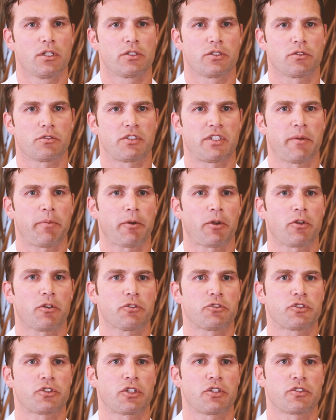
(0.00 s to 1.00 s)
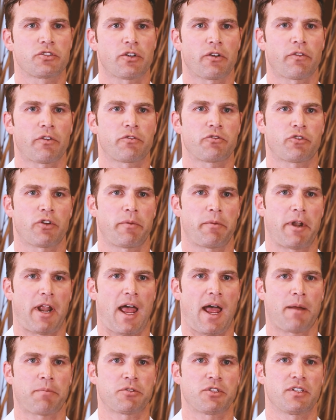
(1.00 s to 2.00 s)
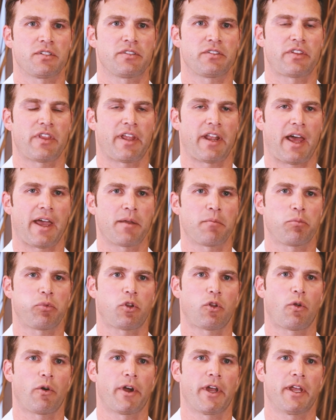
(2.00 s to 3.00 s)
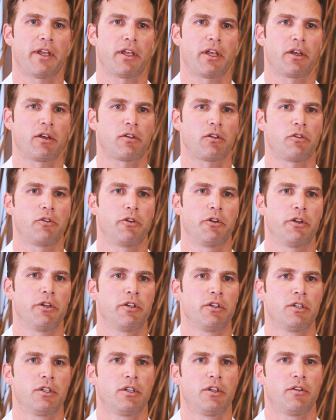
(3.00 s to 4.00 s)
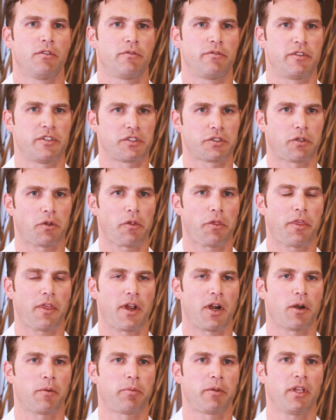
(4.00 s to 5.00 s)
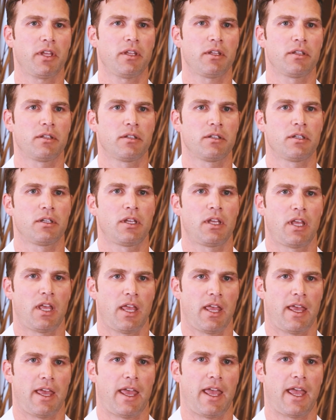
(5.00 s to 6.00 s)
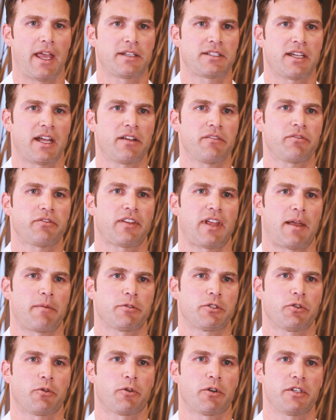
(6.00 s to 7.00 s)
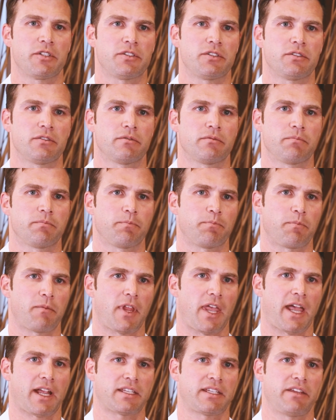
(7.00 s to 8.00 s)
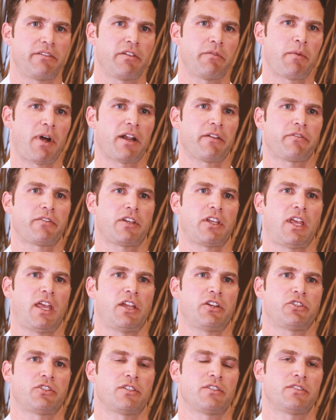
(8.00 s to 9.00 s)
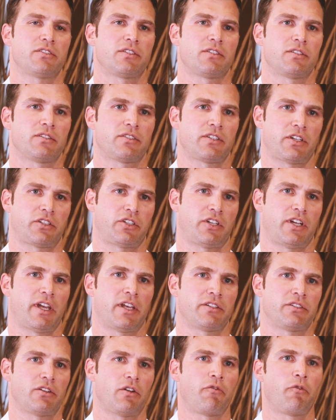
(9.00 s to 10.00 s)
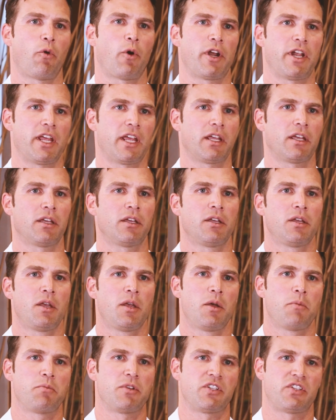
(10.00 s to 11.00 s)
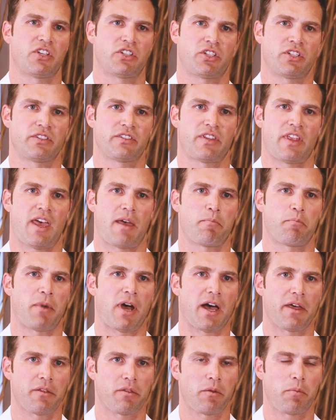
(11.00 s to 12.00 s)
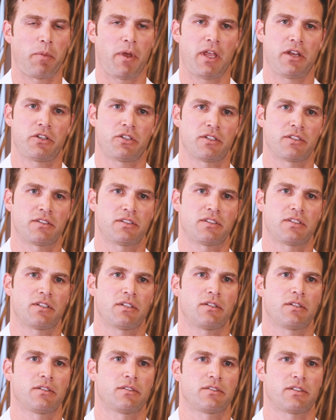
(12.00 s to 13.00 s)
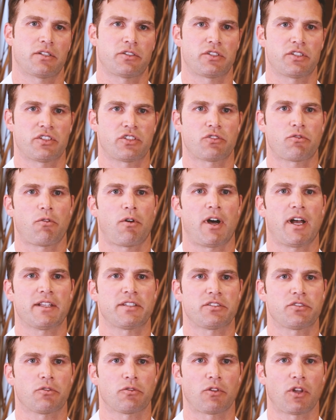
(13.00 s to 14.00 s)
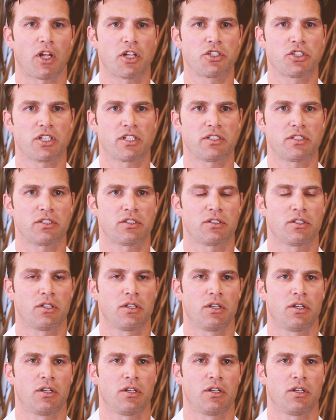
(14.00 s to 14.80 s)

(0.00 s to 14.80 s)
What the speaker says: So typical conservative treatment options that I employ include physical therapy, anti-inflammatories, activity modifications such as avoiding positions that bother the patients such as squats or lunges